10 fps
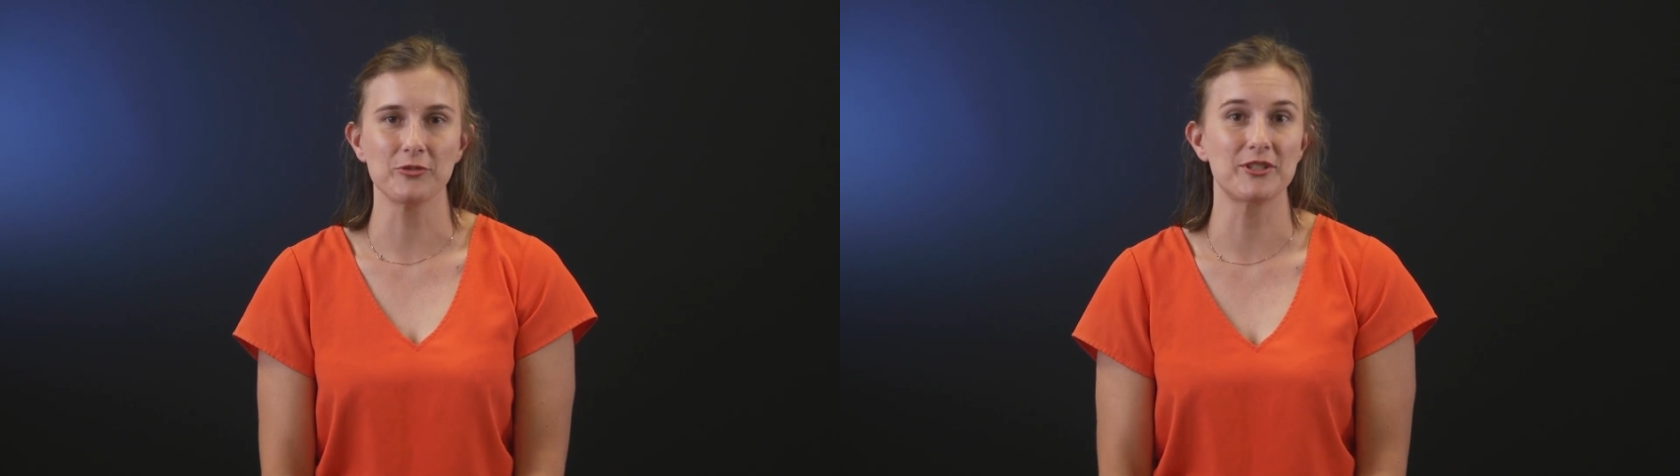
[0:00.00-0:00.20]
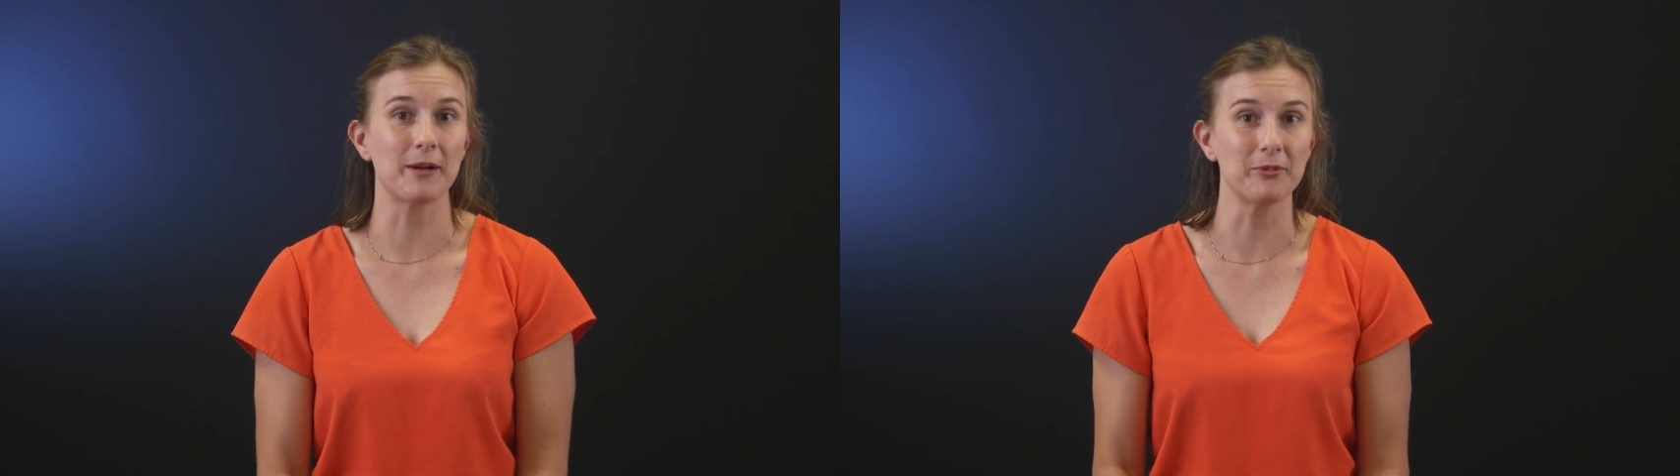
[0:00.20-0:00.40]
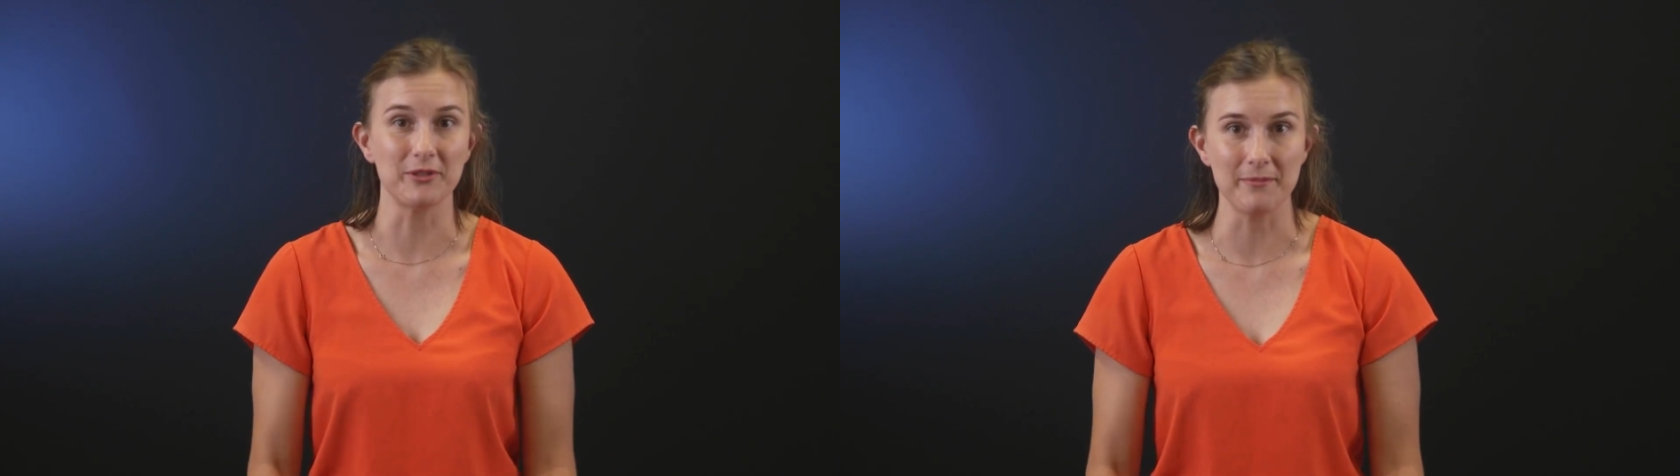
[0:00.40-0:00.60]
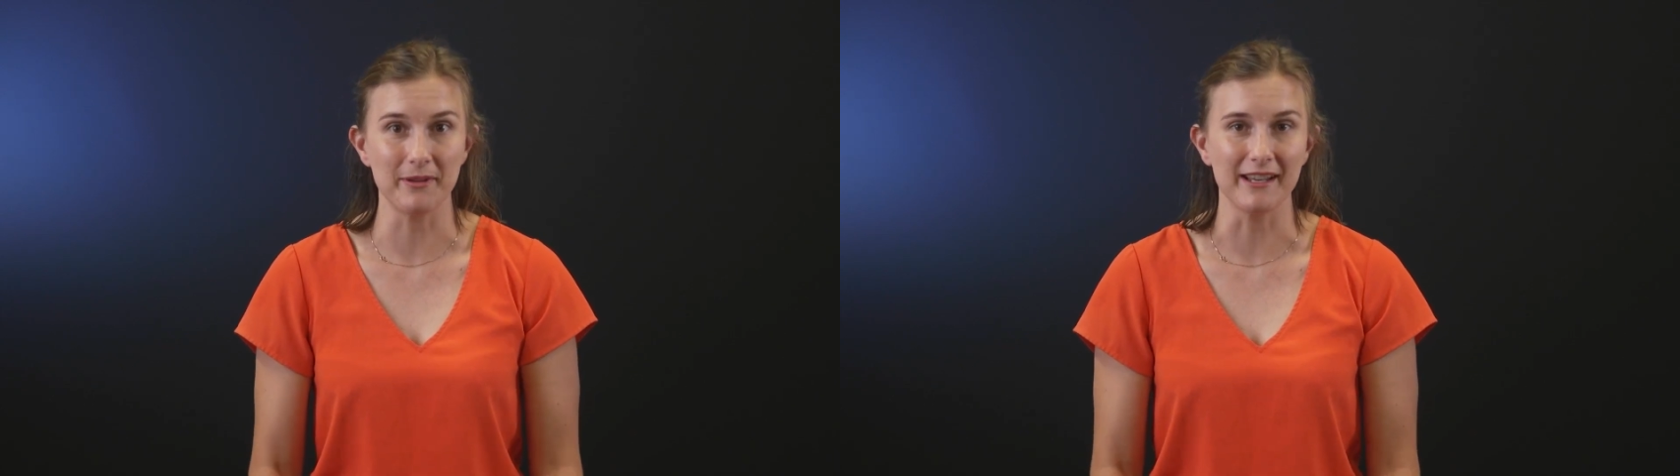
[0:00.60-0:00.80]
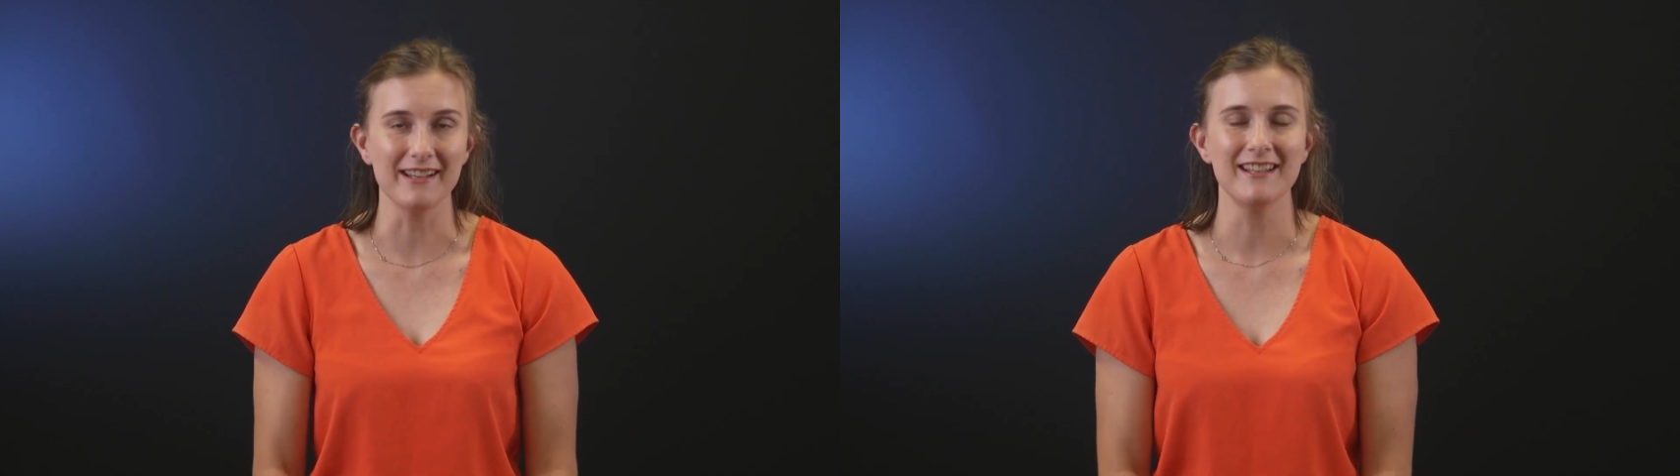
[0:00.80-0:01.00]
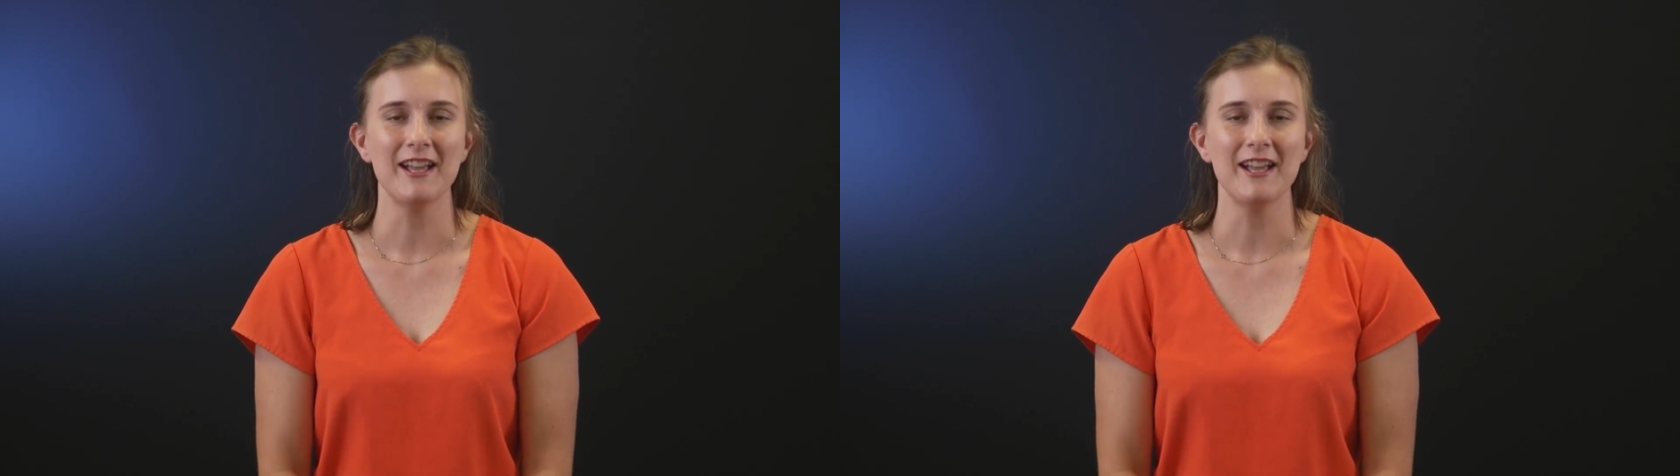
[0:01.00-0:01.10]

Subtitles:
or double dipping